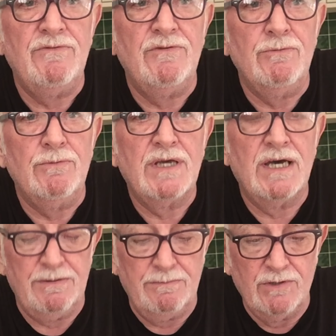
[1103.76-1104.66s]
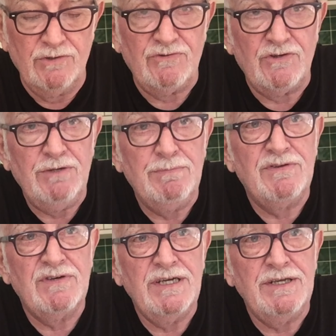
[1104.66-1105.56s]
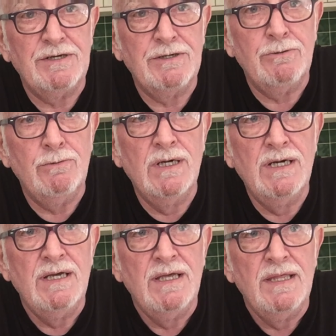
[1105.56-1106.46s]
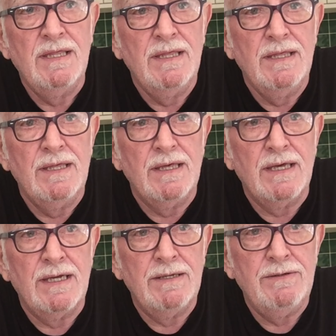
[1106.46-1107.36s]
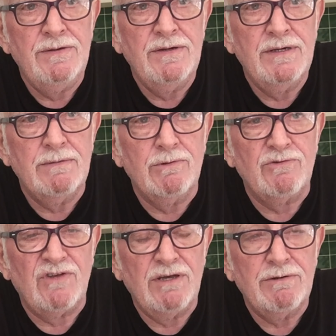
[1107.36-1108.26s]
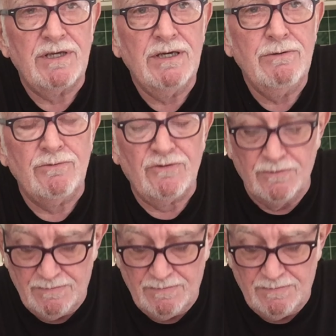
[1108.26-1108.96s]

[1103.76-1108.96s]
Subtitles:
to cut my seed potato and we'll see how it goes.